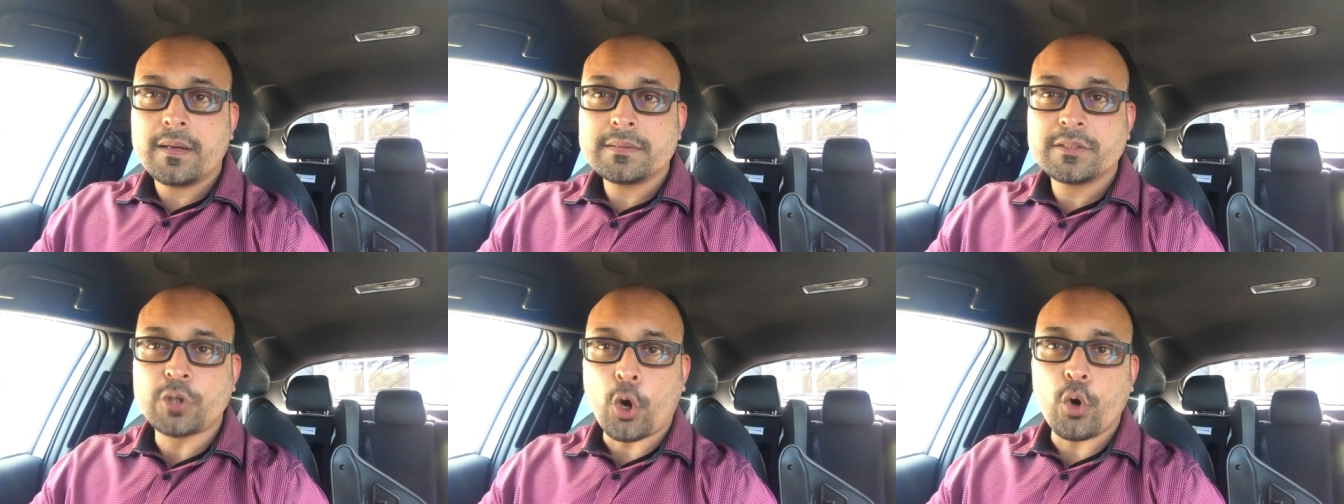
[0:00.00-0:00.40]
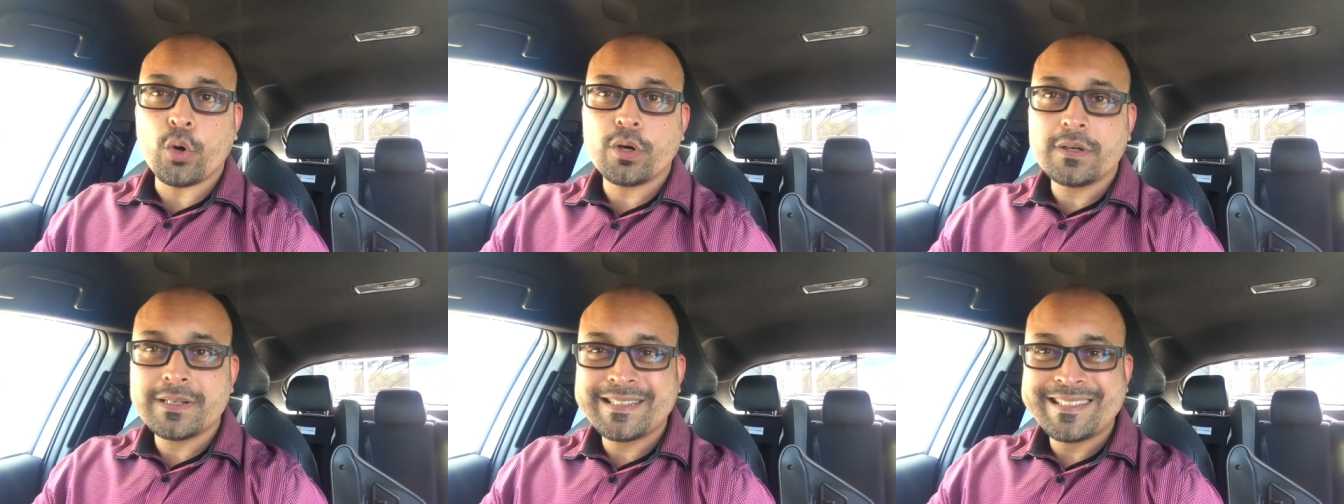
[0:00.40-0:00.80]
So,
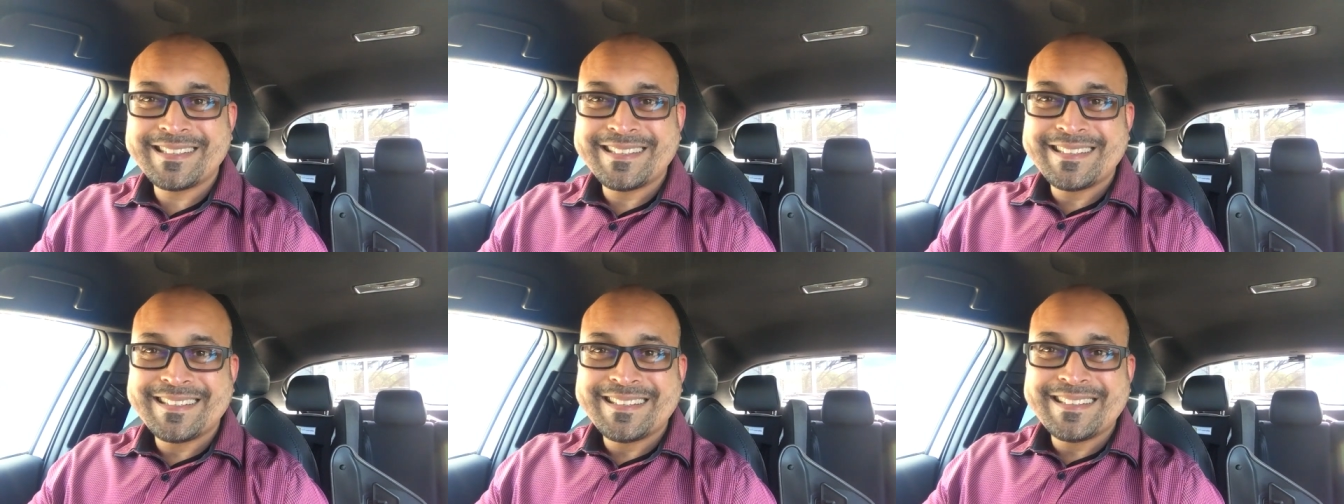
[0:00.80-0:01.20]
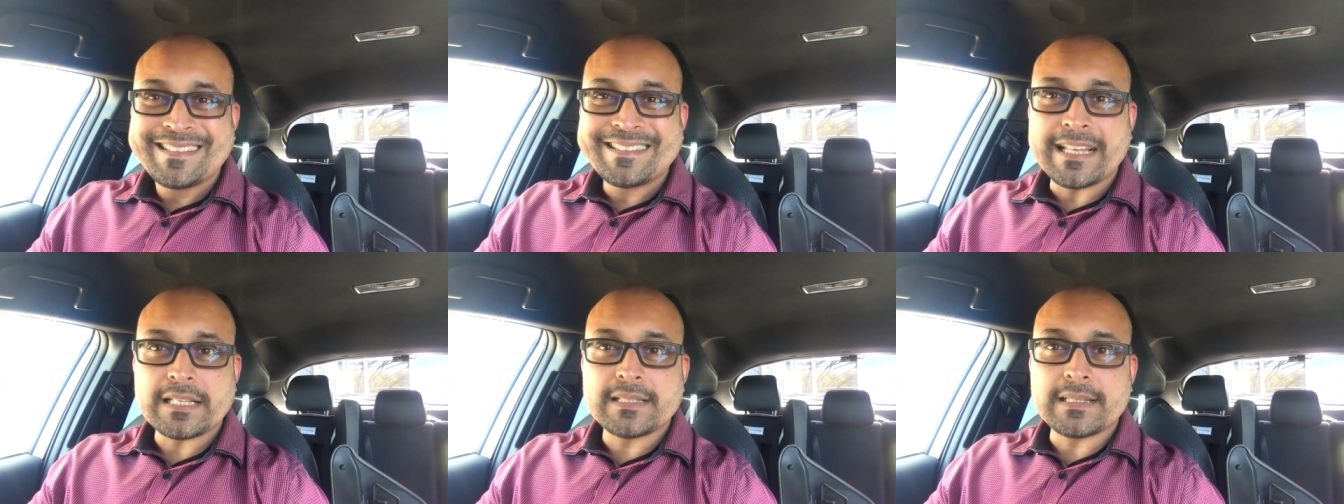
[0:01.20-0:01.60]

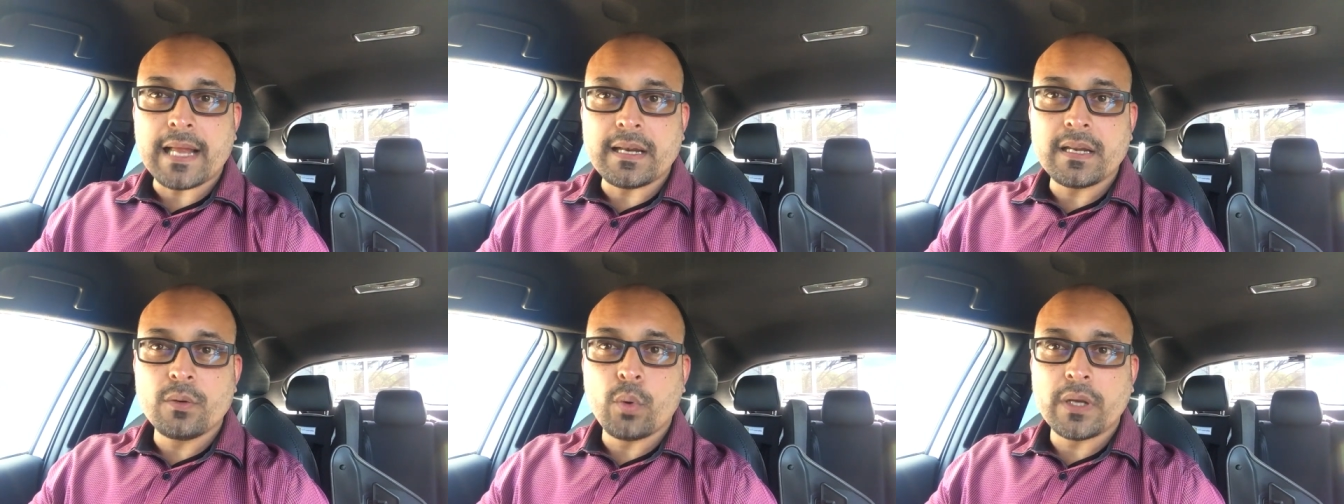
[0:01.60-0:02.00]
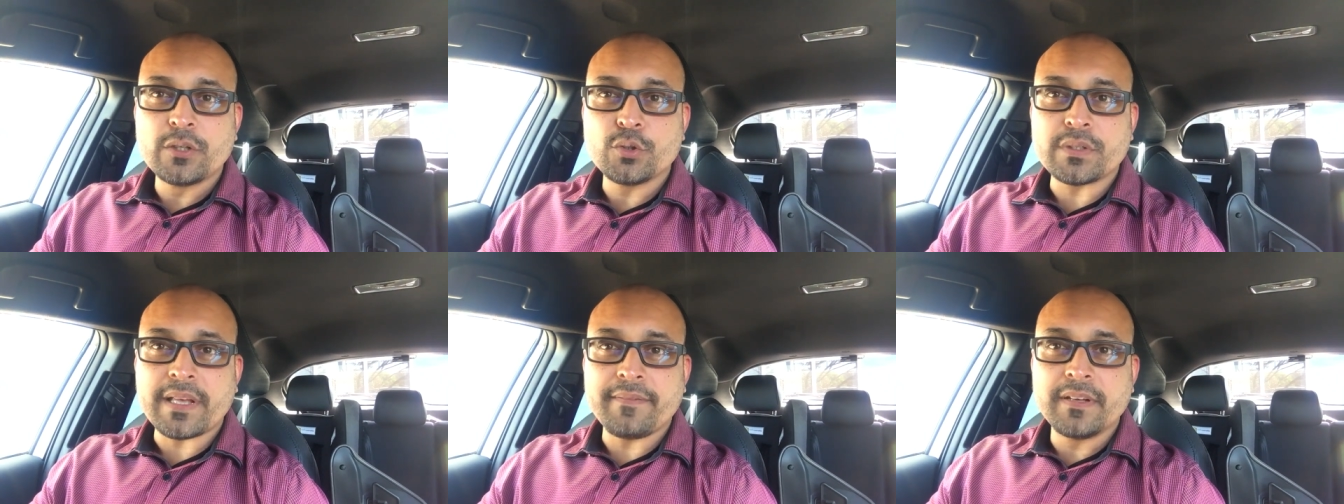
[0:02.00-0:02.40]
that's standard 1
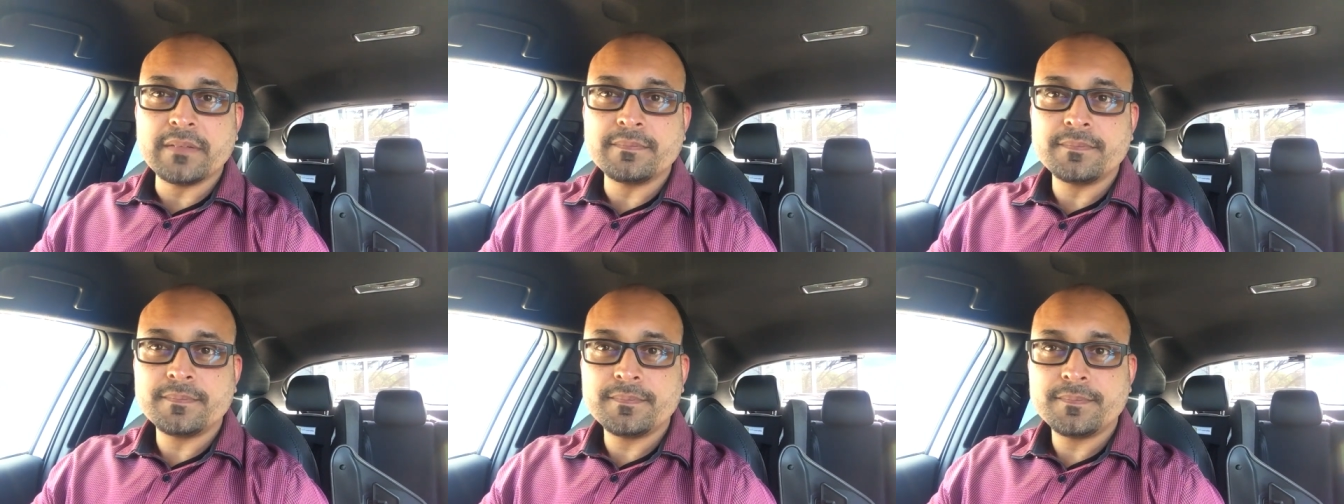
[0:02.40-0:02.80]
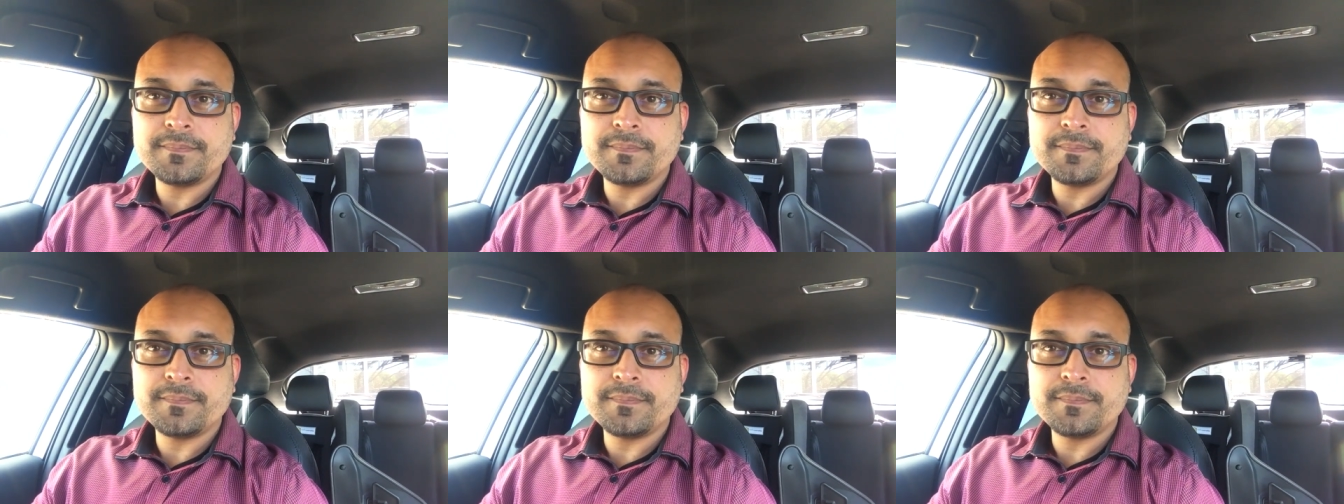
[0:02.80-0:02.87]
to 7.